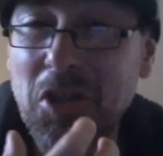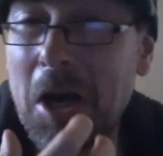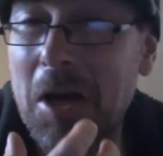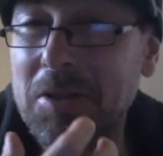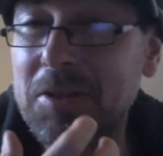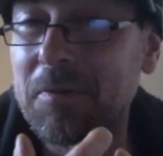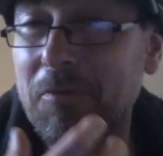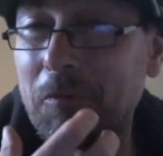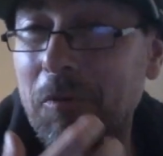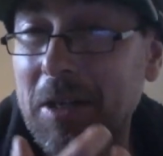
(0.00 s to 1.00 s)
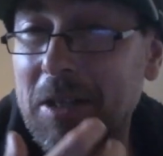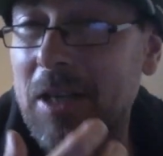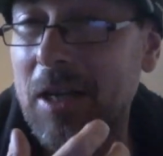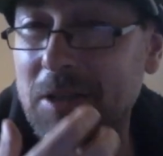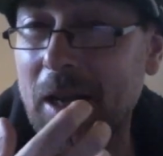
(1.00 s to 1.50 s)
last. It really does
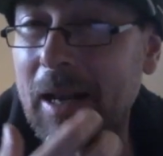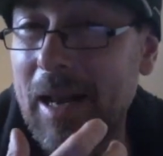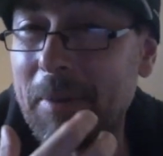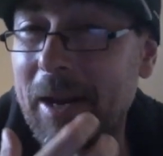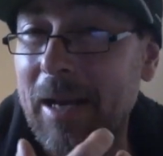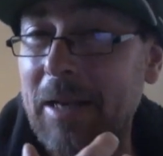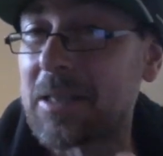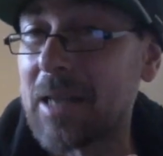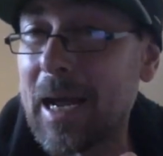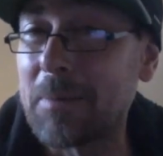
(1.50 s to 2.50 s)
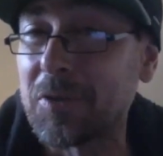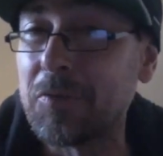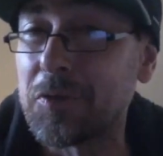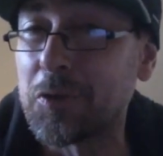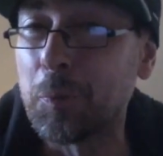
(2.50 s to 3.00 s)
last. That lemonade is
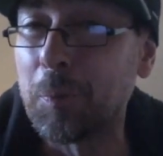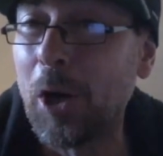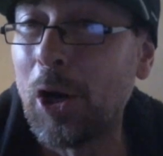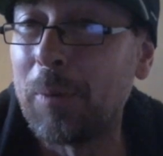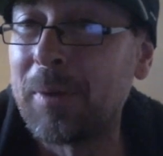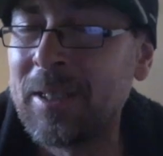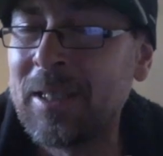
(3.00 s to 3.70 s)
absolutely superb.